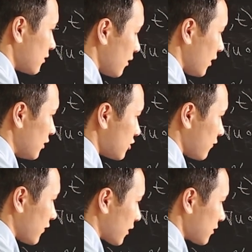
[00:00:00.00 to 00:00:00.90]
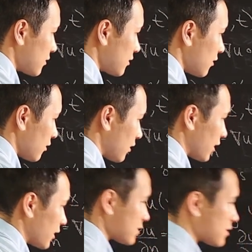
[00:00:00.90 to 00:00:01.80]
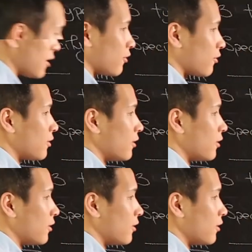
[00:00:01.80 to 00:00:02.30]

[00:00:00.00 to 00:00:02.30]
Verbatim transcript: h of x, like so,